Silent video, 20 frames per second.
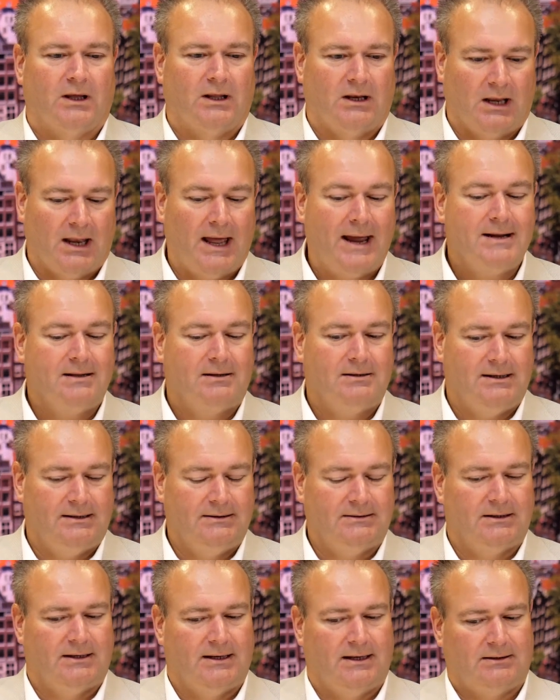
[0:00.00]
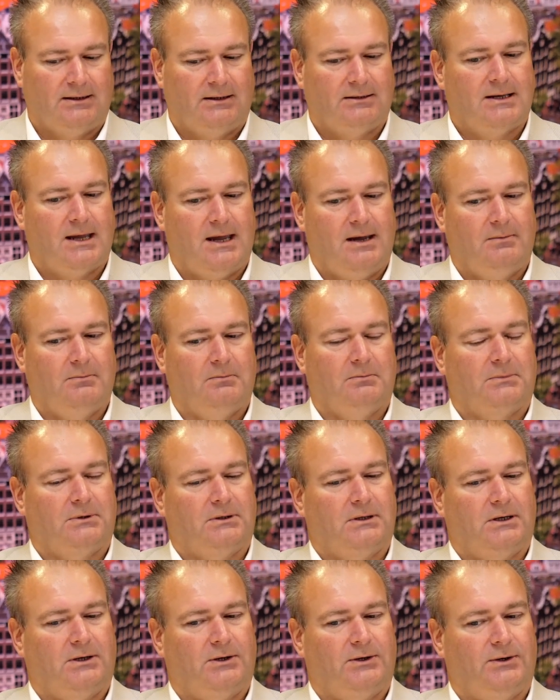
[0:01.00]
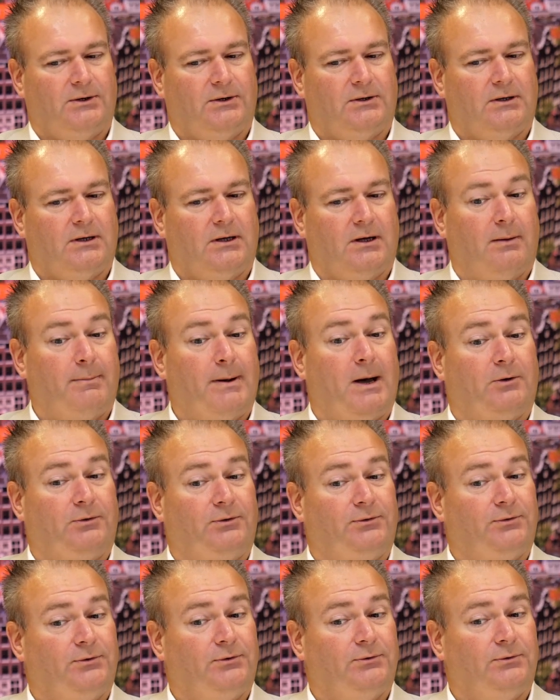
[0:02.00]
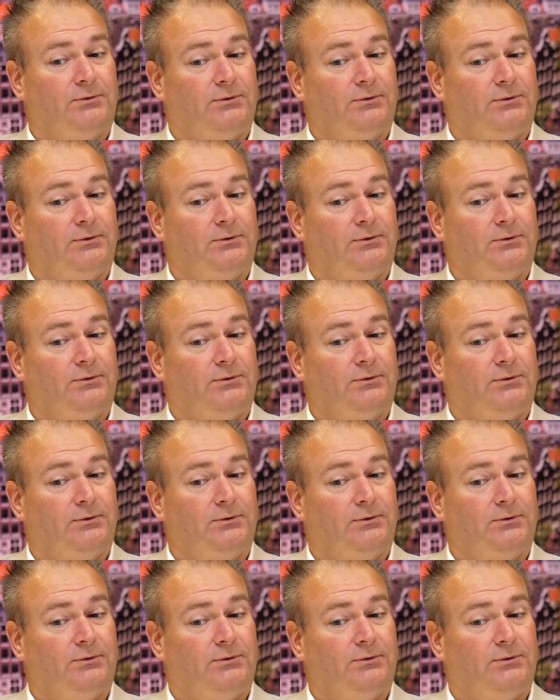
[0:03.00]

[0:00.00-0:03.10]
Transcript: Like the internet, it came about through